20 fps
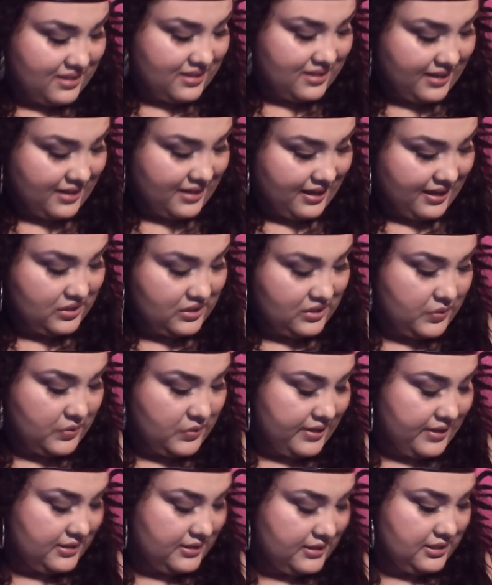The next
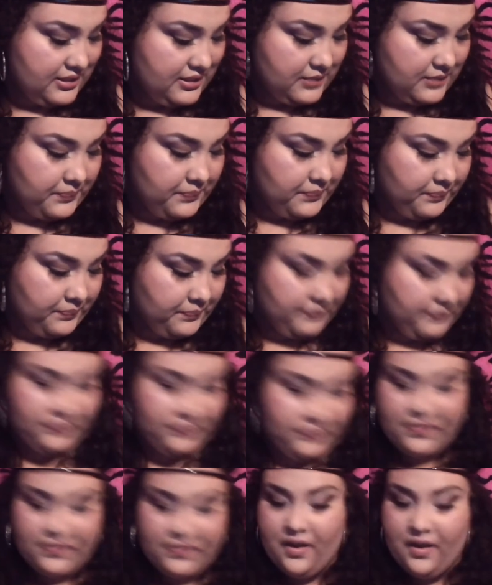ones
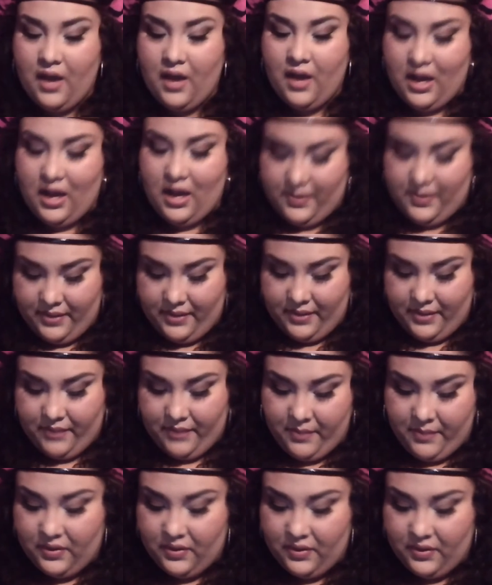are by
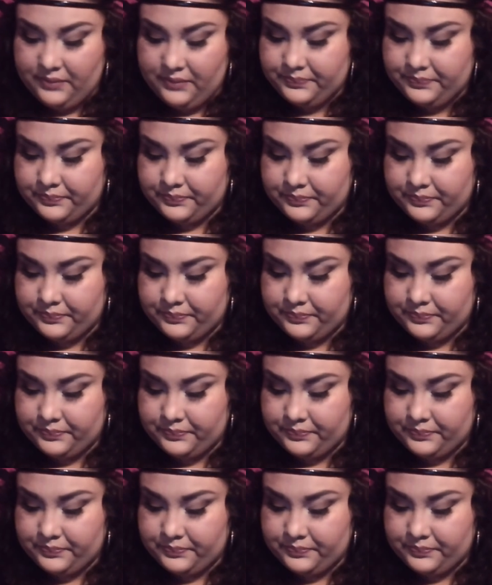Rimmel.